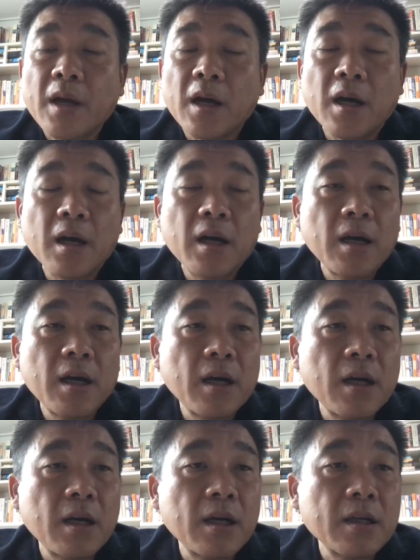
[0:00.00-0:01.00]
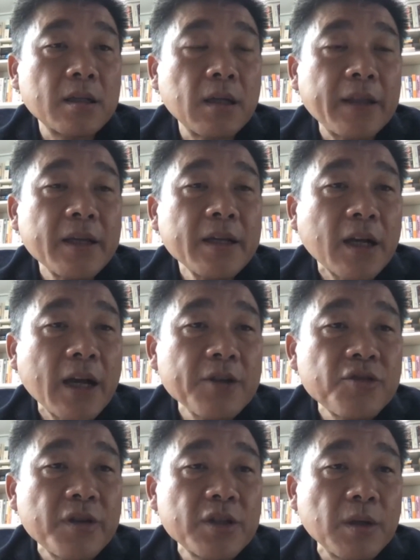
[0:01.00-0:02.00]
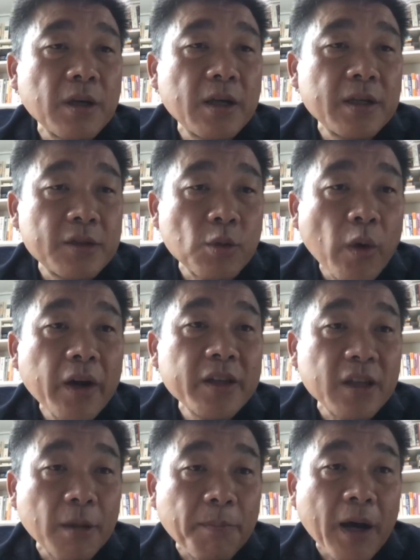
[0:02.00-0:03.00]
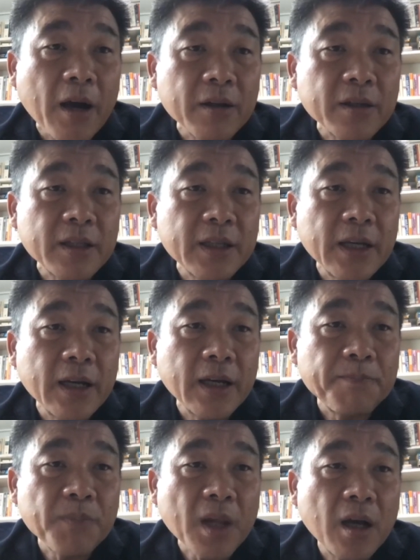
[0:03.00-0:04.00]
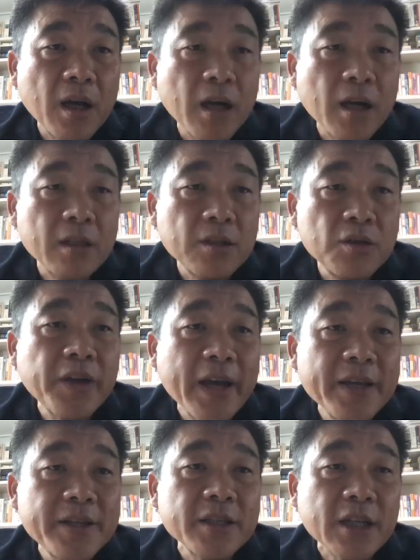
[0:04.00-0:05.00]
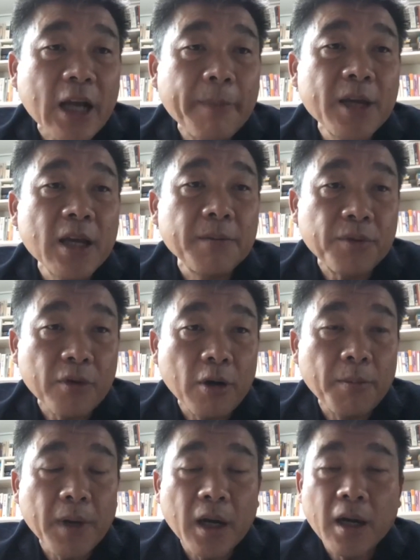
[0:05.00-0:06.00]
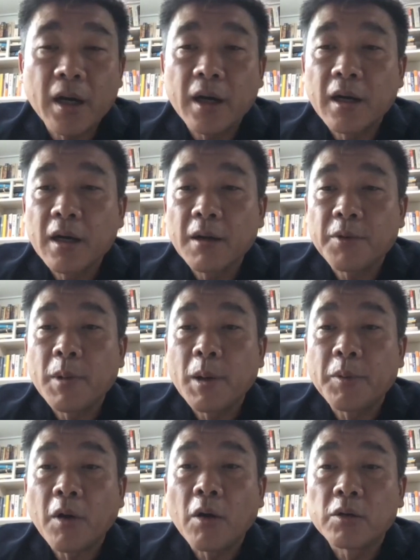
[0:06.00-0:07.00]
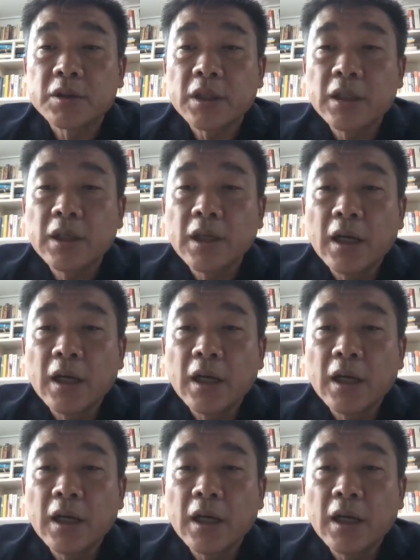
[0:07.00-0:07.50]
I think the country is worried about the new cases coming in from abroad.